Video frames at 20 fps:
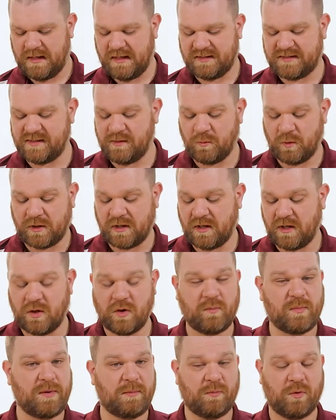right, next up, we're gonna
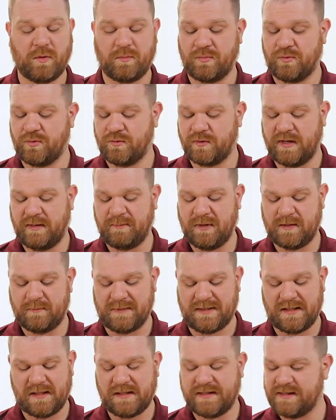go a bit more
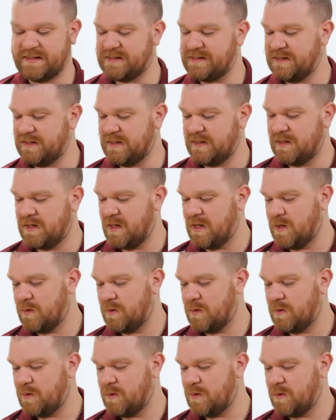premium EDC